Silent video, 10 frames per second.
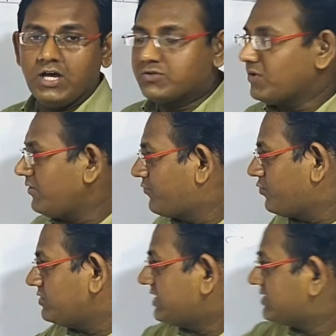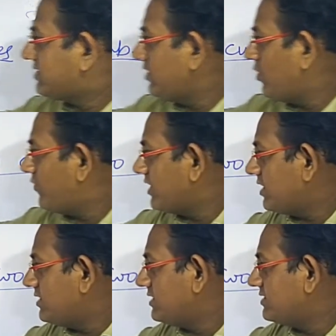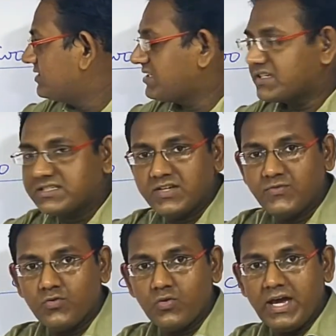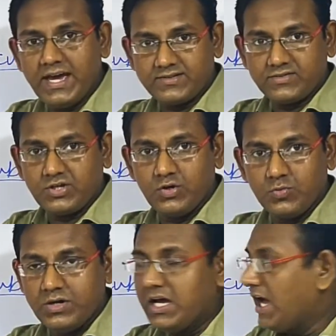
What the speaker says: So if you just see over here, this is 64x cube.